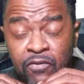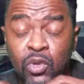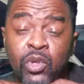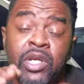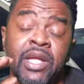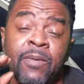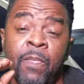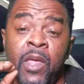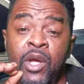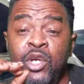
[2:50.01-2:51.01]
fluid, and
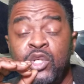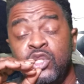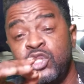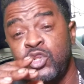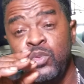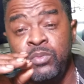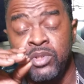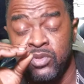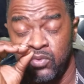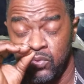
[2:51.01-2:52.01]
consumers,